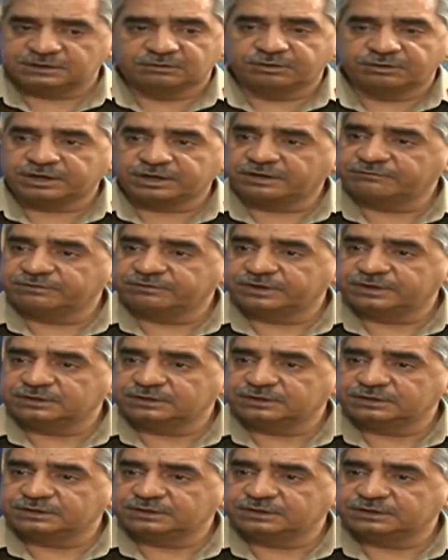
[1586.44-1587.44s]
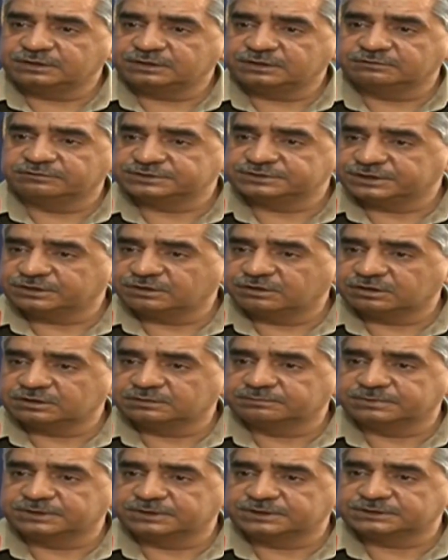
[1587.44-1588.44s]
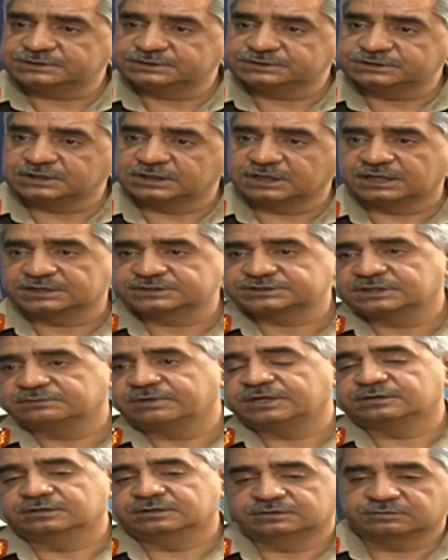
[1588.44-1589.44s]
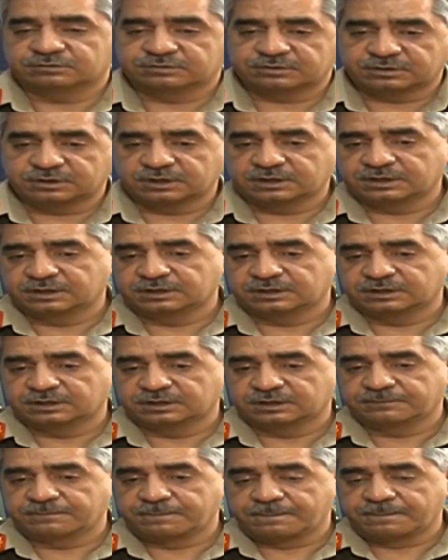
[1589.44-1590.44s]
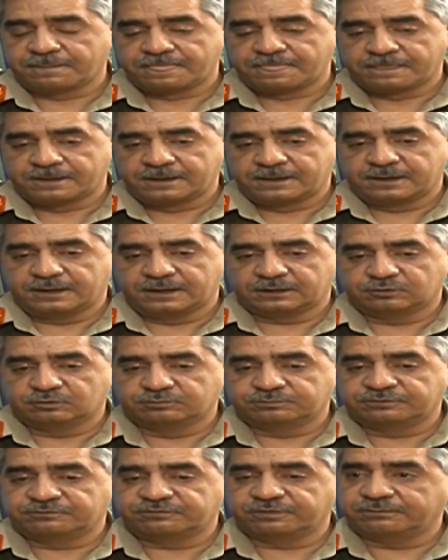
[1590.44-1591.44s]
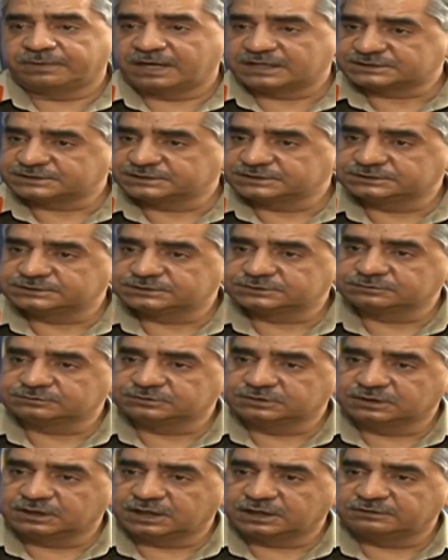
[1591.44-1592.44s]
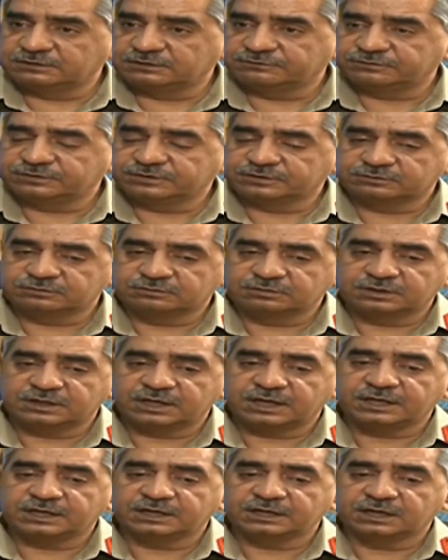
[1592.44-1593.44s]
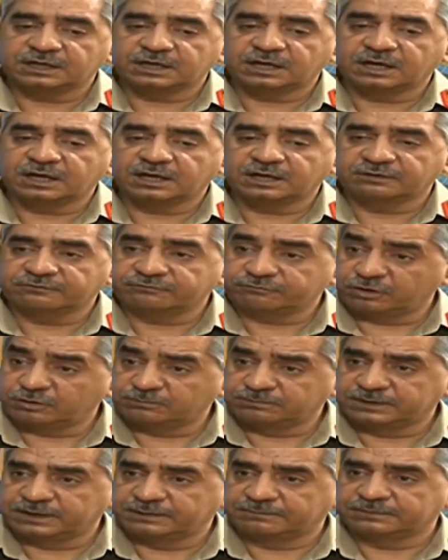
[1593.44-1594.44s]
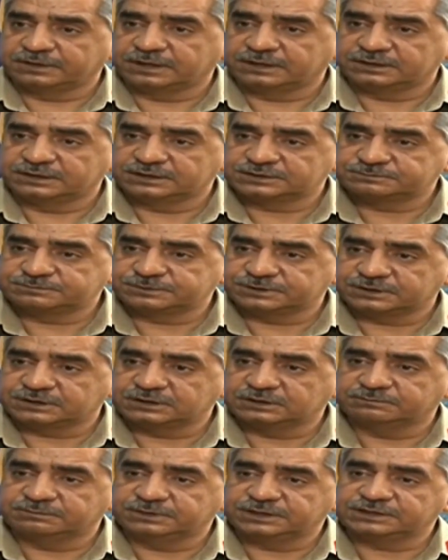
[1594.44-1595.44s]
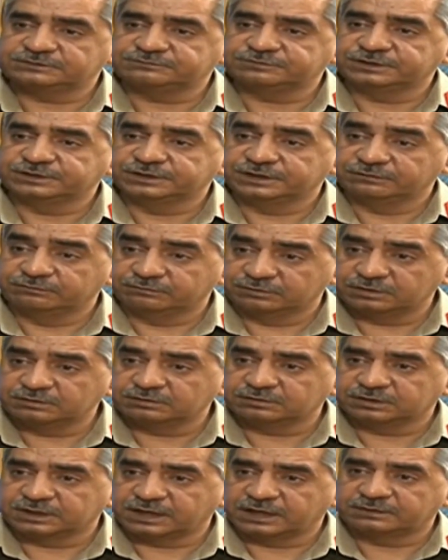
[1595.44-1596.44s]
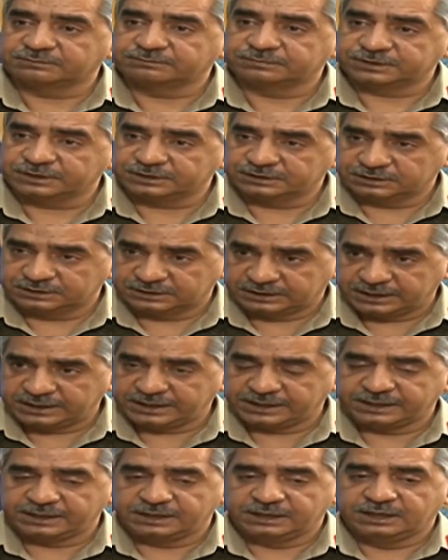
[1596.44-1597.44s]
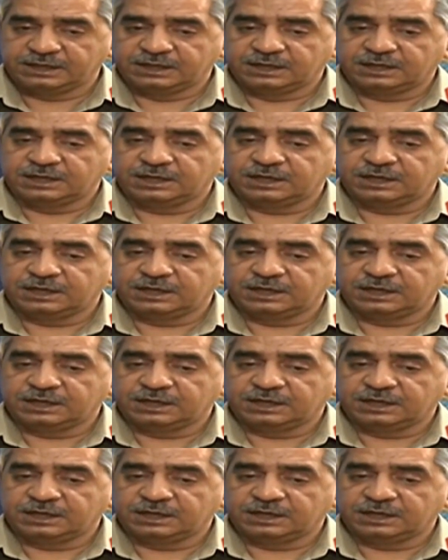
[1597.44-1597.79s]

side. They're going everywhere. They're visiting all the places. The last time I took a group of ambassadors to the line of control, and I informed them that this particular place where they were on that particular day,